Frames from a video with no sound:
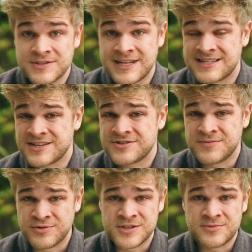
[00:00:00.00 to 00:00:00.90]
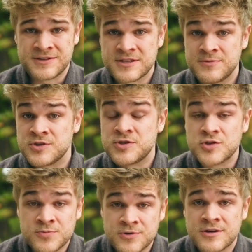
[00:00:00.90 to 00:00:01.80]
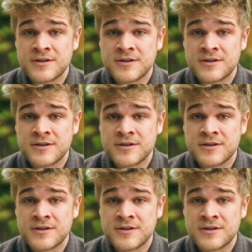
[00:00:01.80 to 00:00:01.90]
That's actually a principle that's going to be super